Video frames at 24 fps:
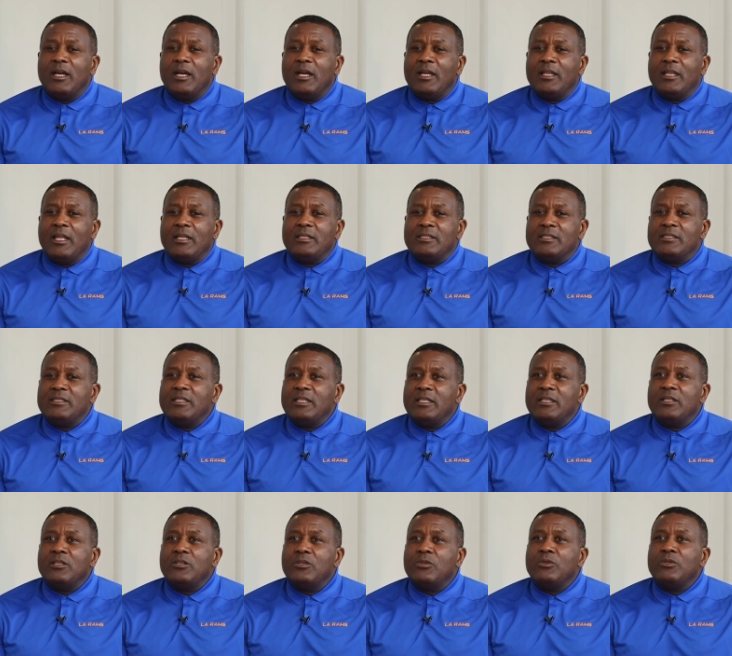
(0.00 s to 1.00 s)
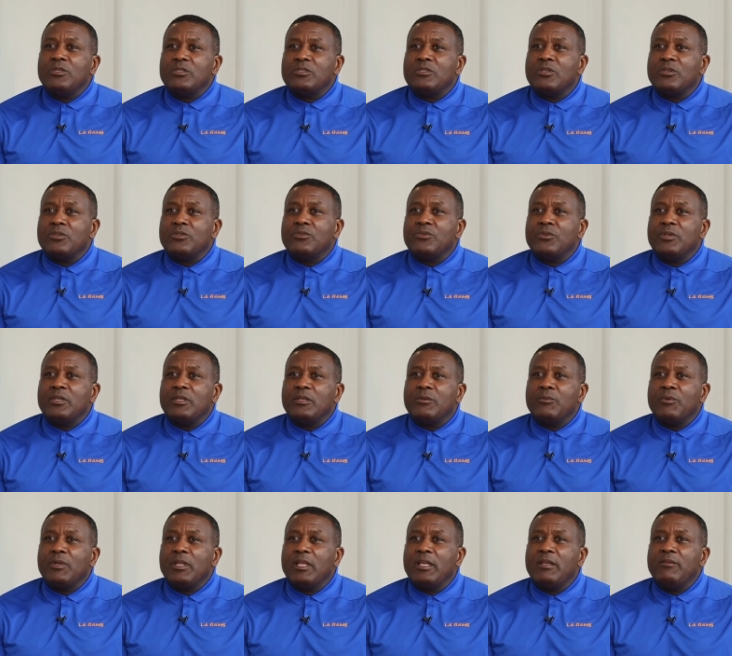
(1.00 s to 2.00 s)
they just needed to do the surgery and
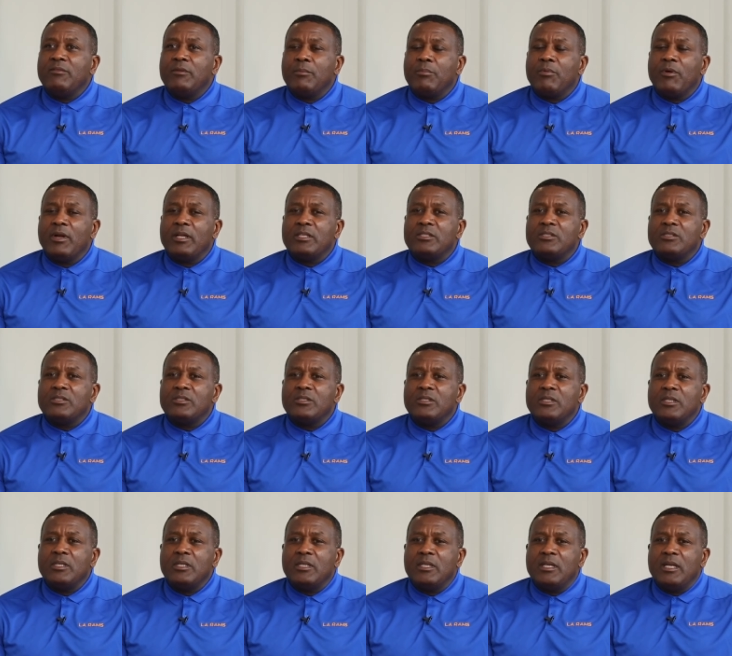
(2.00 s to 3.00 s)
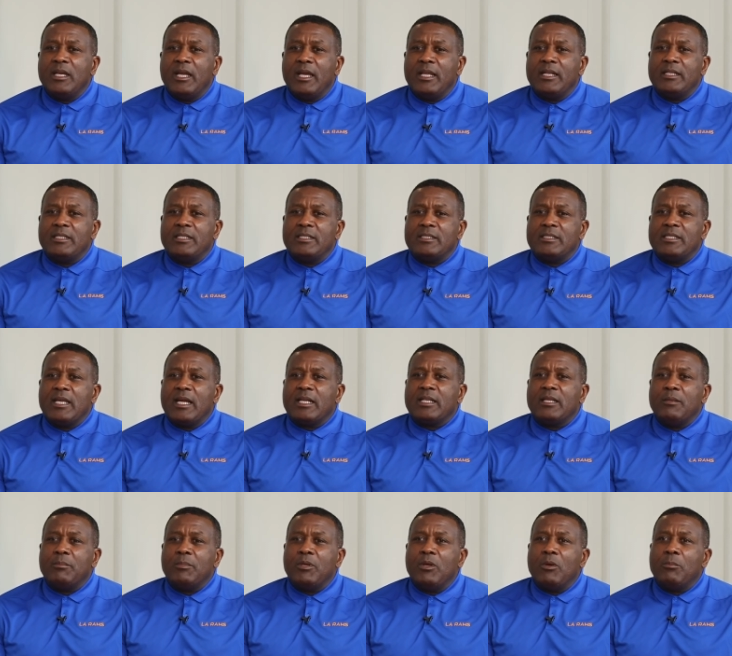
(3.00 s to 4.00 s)
relieve the pressure. Had a
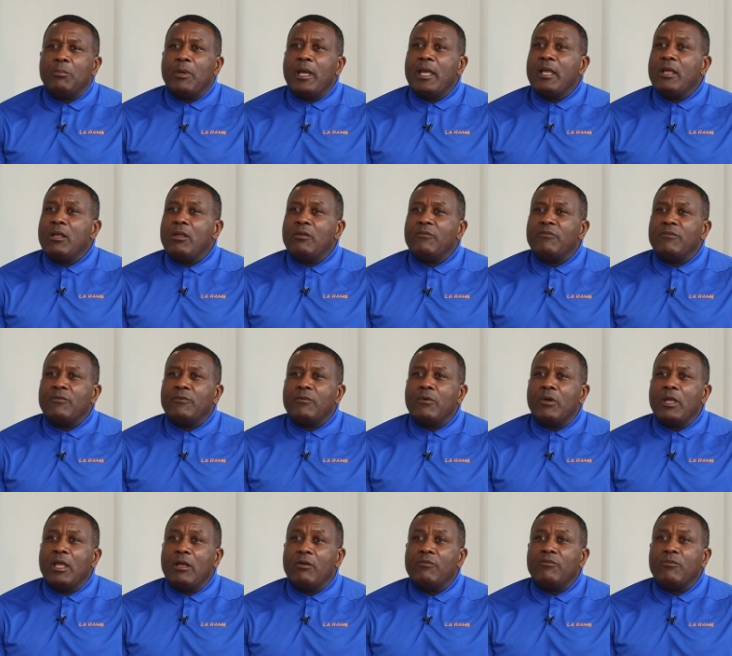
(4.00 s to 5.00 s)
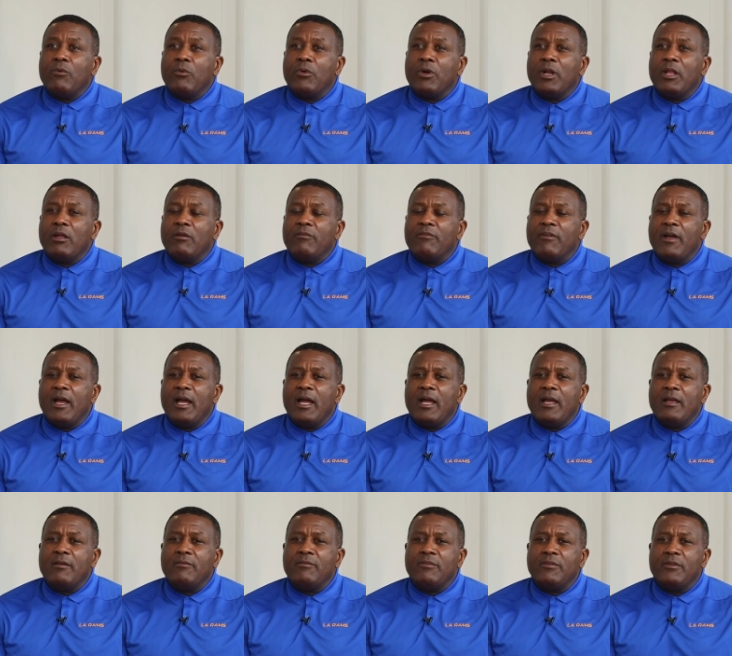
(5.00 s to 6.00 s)
discectomy on my L4 and
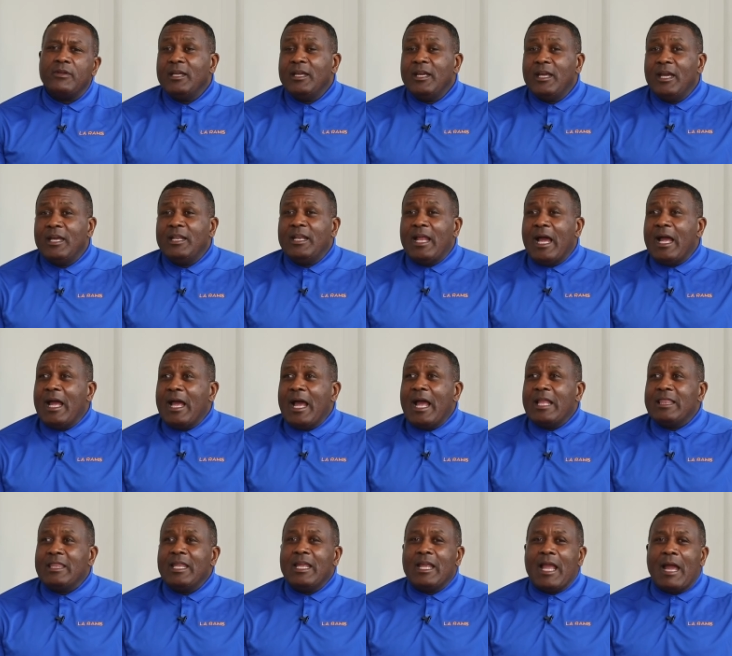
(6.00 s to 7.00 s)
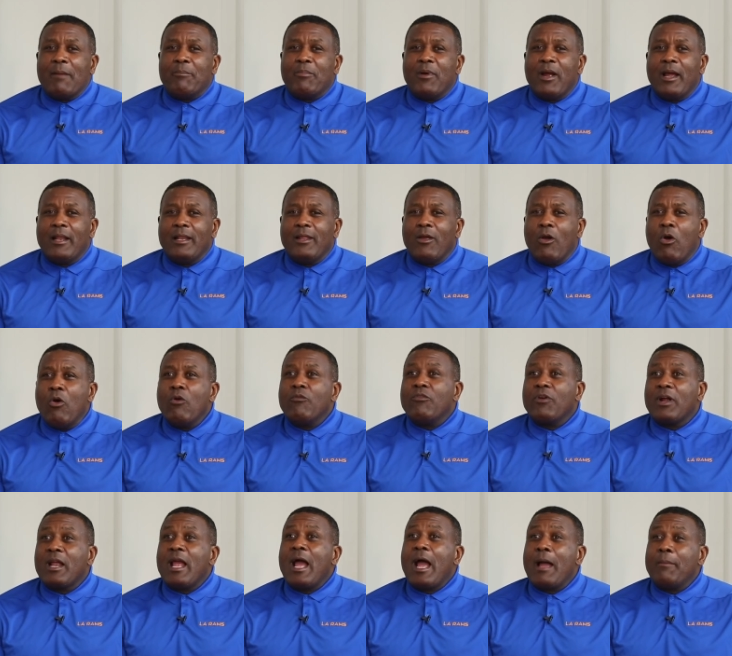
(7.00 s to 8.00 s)
L5. And I think I probably
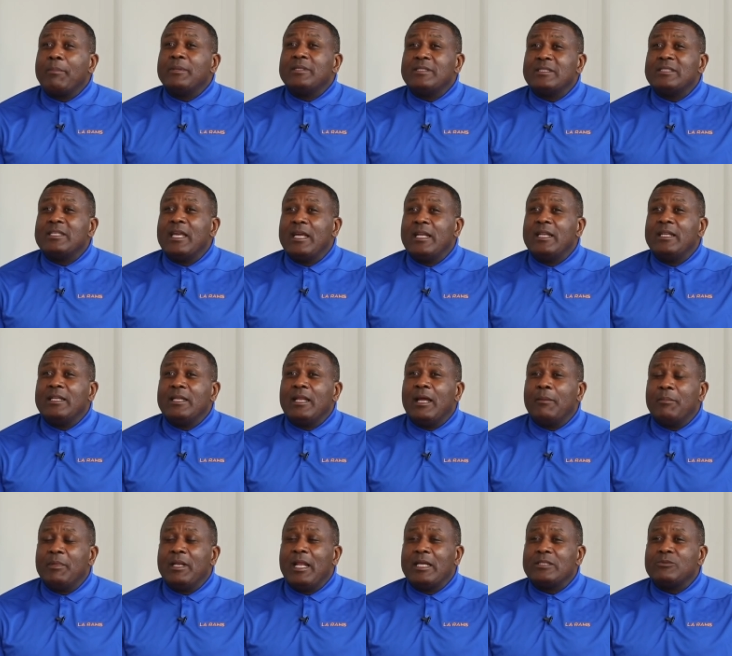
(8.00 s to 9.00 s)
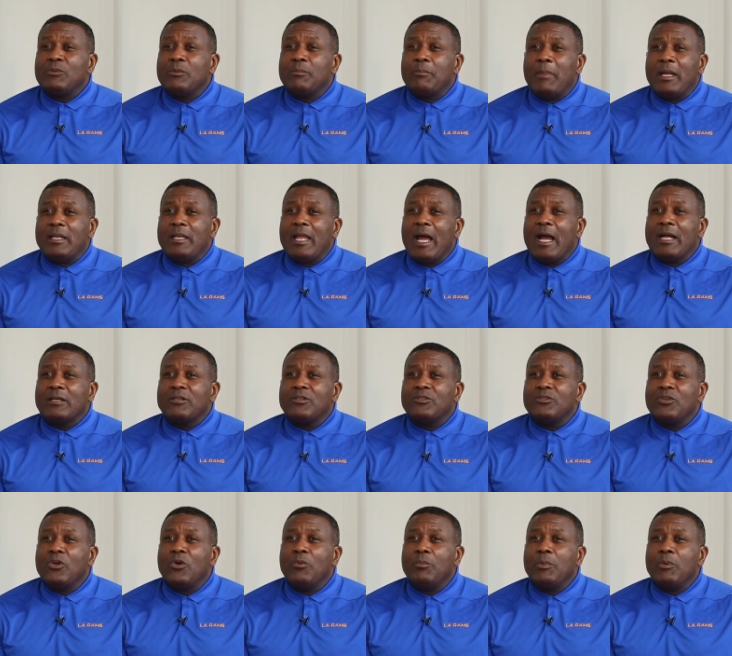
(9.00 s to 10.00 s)
overcompensated. I mean, that's what my doctor
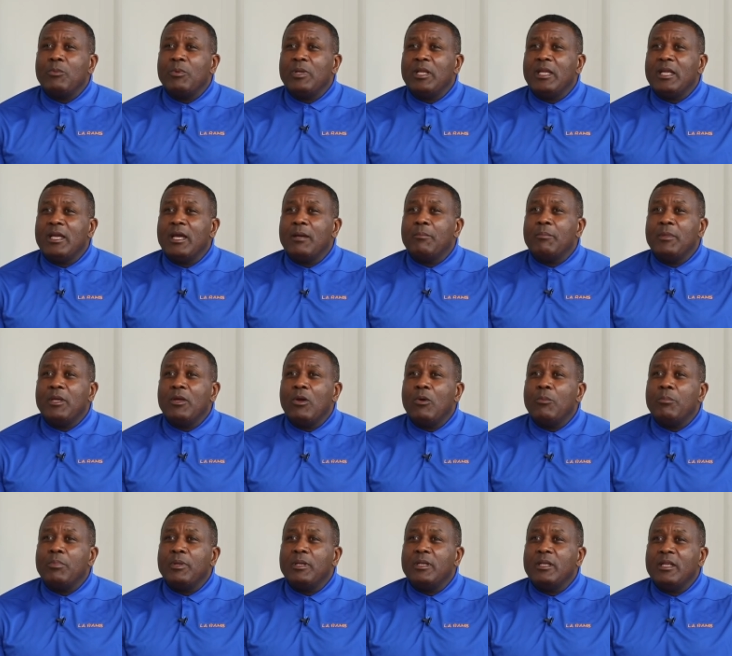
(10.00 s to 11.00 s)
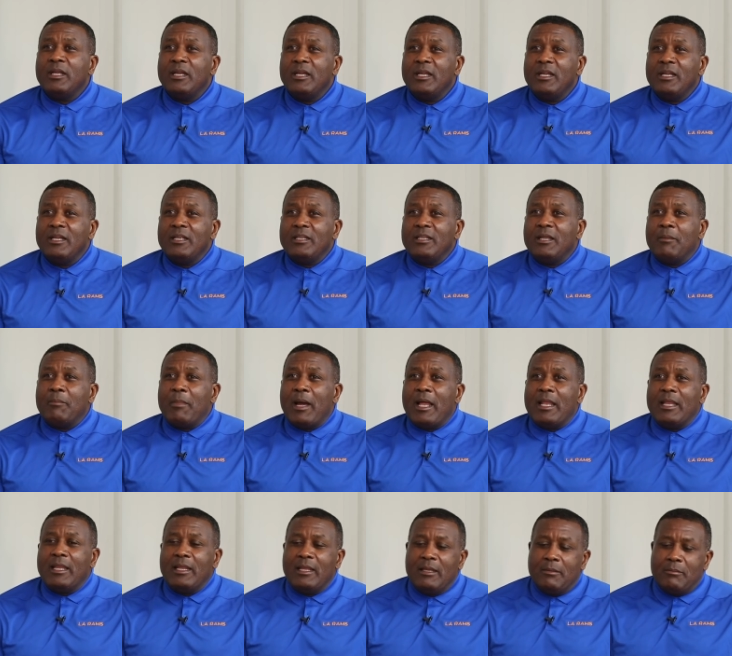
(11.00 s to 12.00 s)
told me when he cut me open, that
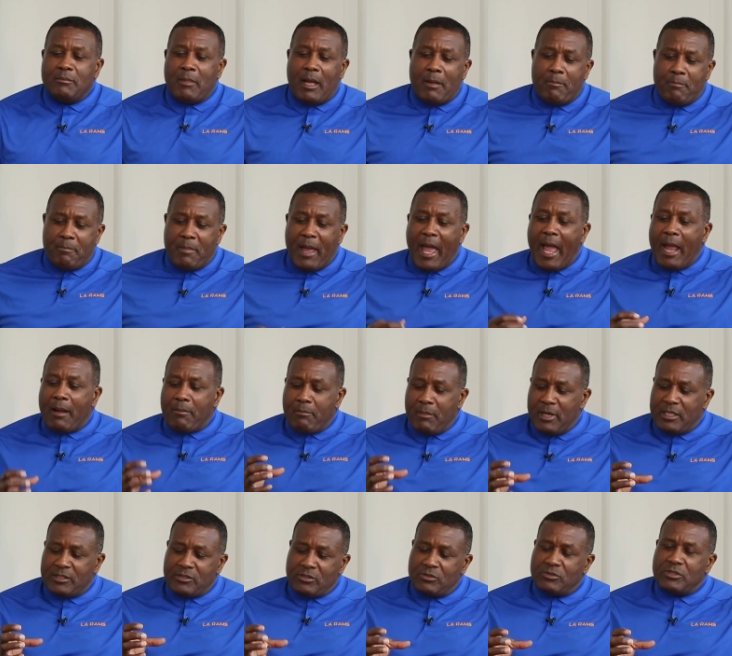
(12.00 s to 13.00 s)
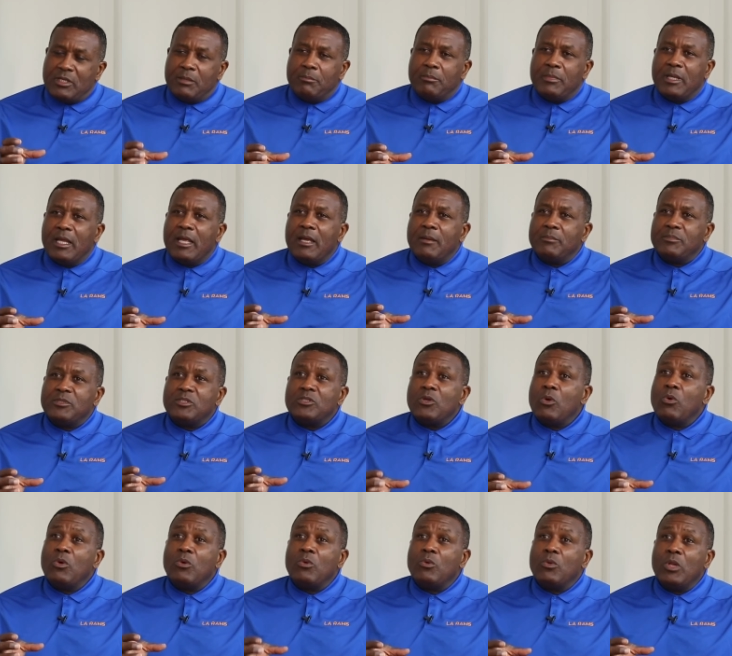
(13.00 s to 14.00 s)
my back muscles had become
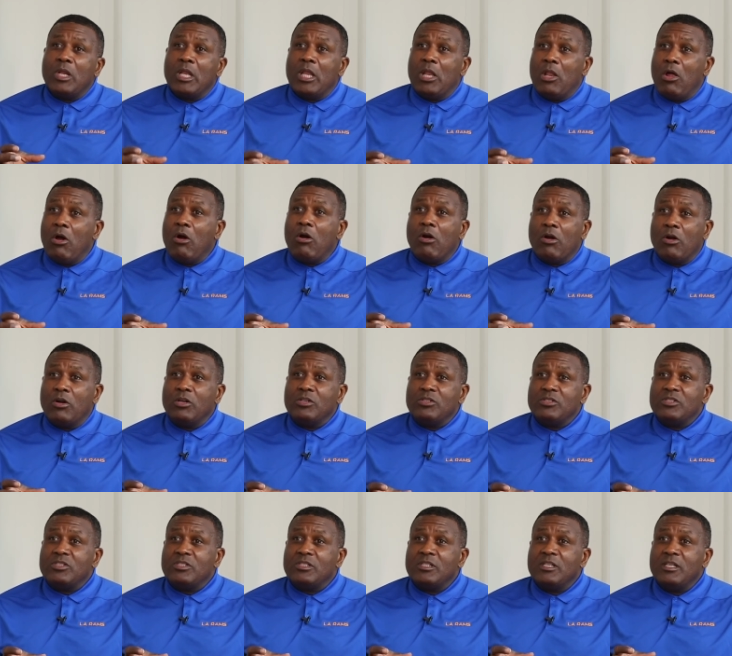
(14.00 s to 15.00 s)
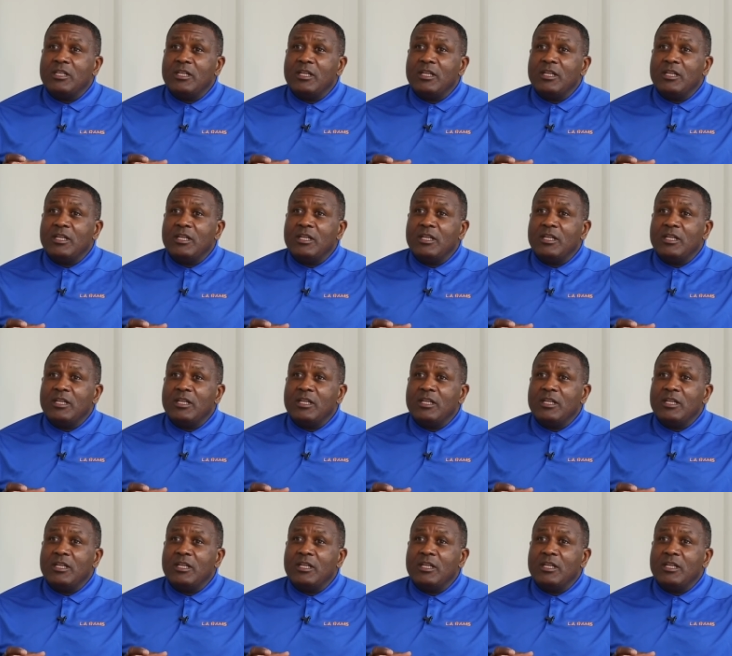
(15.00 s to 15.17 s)
so enlarged.